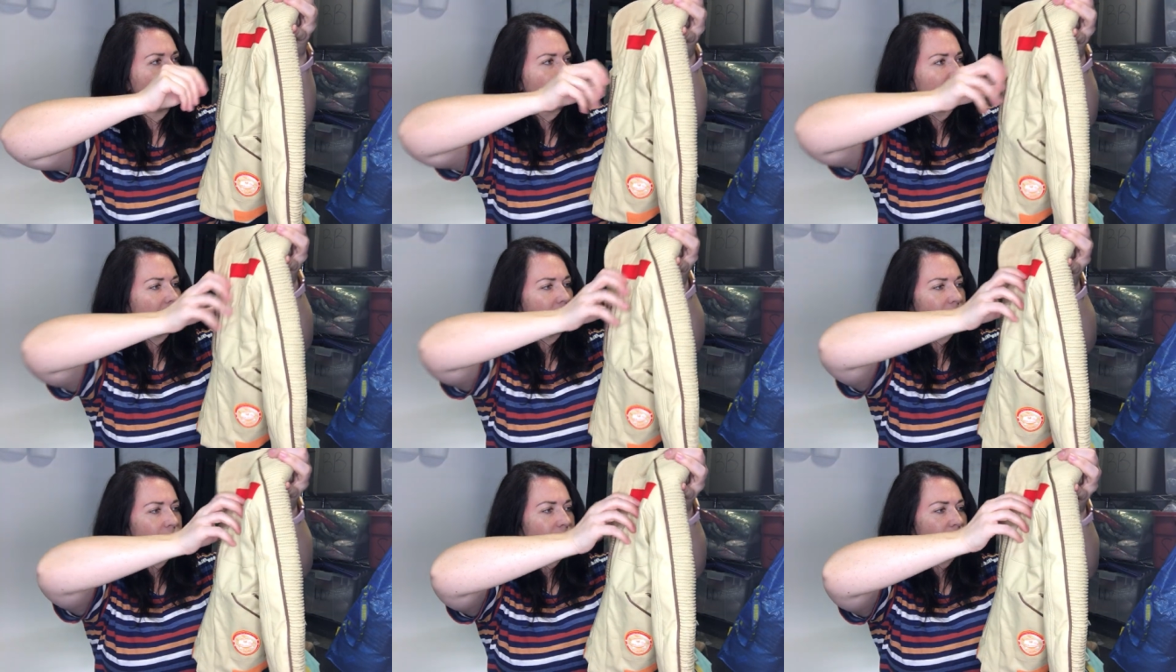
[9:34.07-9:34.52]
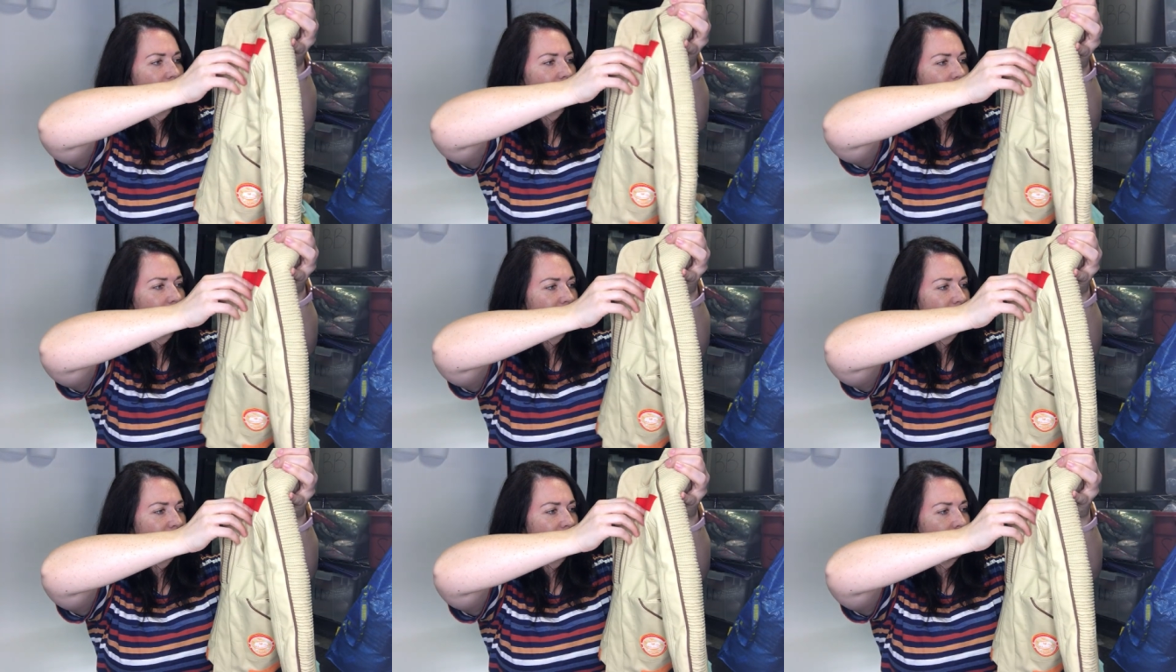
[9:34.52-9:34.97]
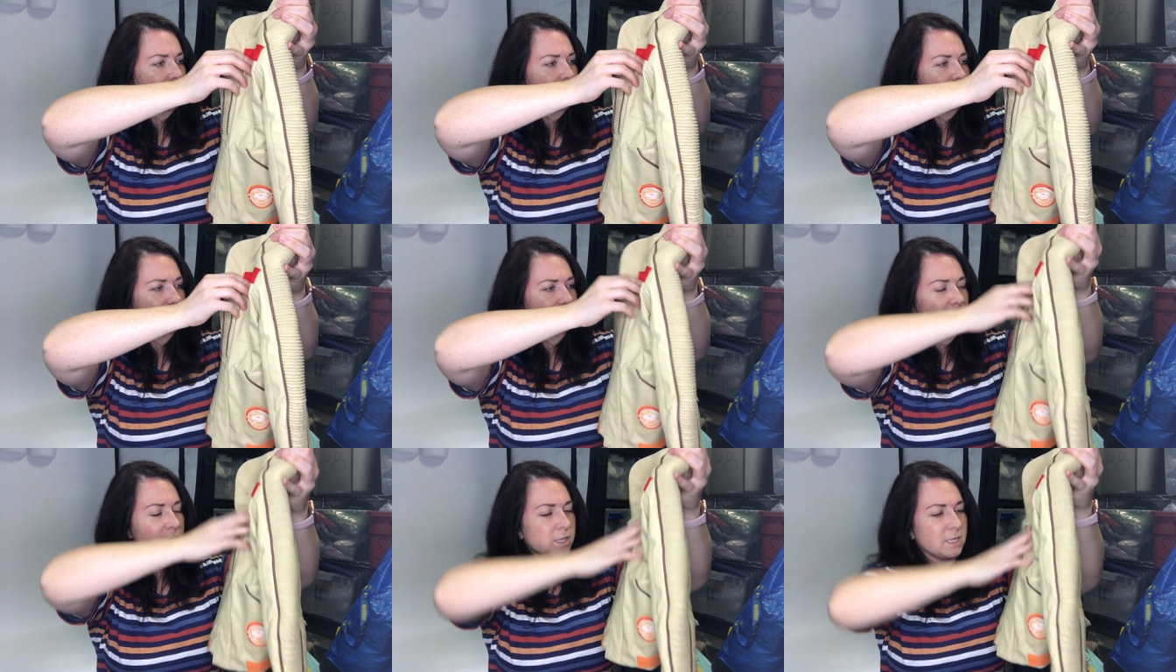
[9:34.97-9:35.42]
I'm not sure which
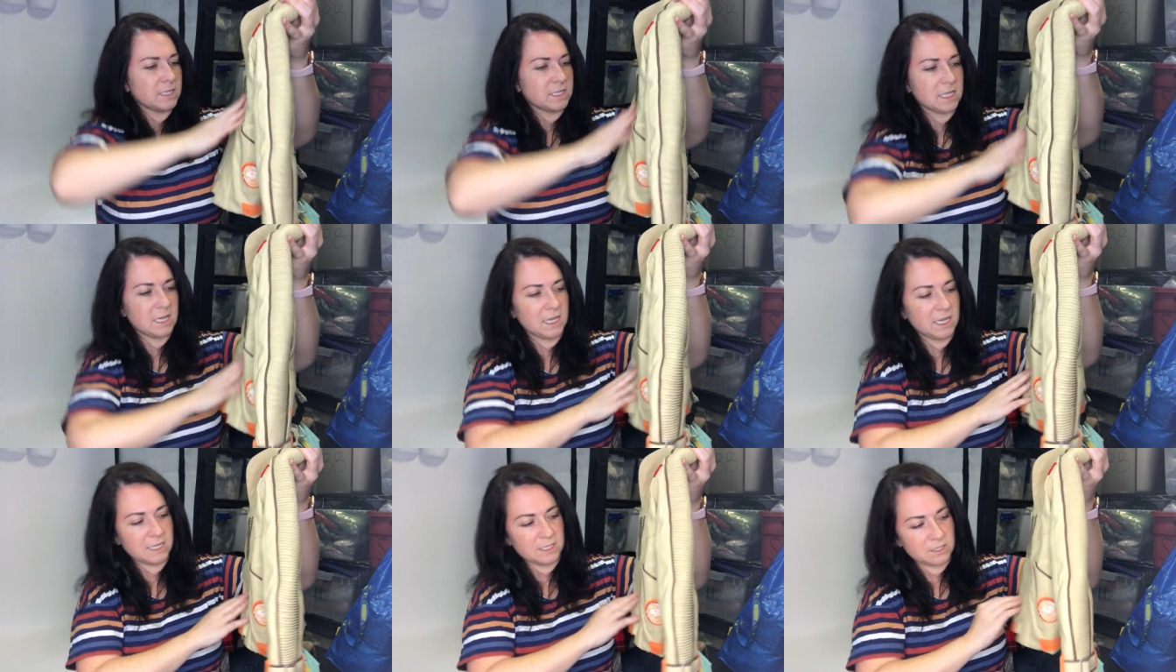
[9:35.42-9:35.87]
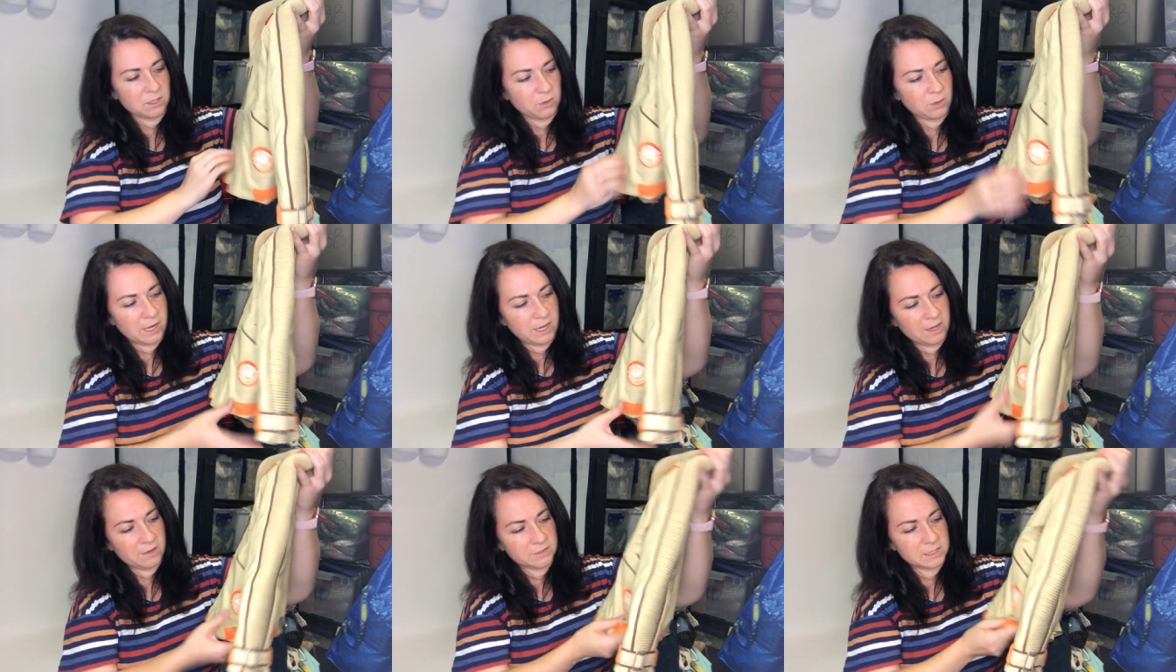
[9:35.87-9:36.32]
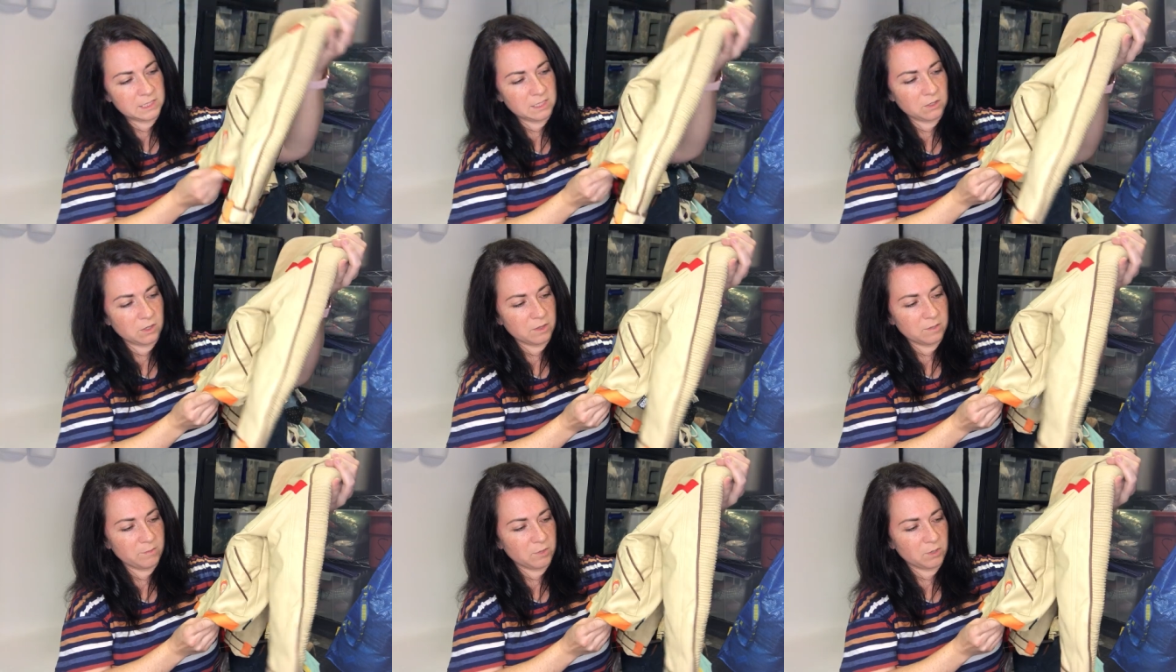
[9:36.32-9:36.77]
character this is, though I have
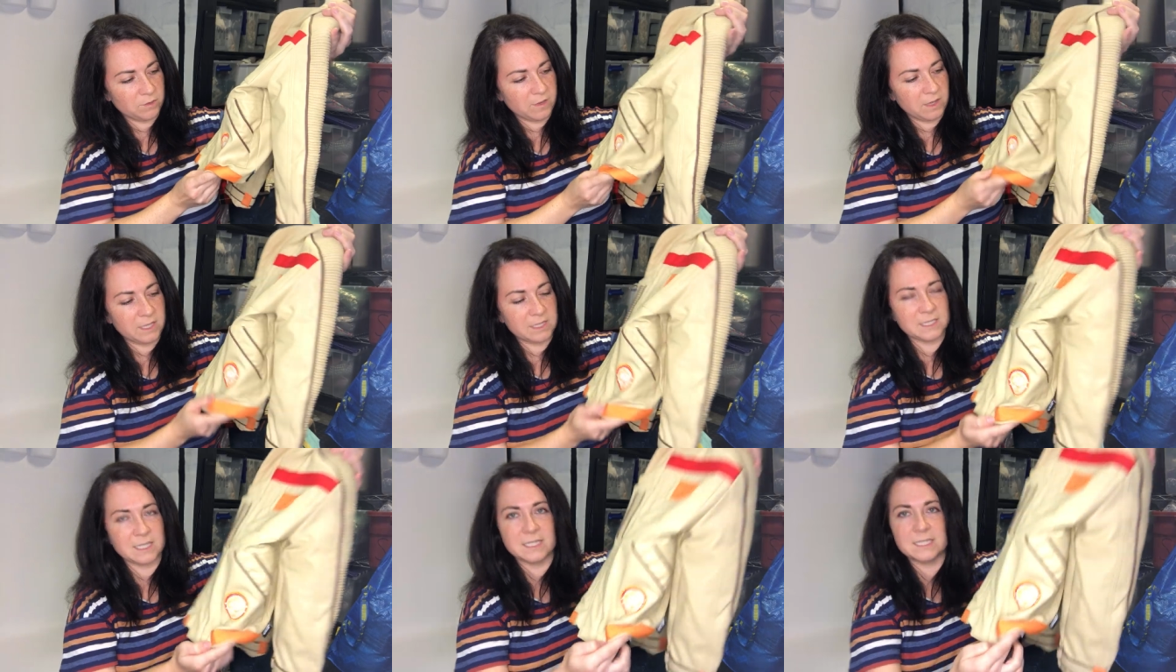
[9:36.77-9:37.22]
seen all the movies.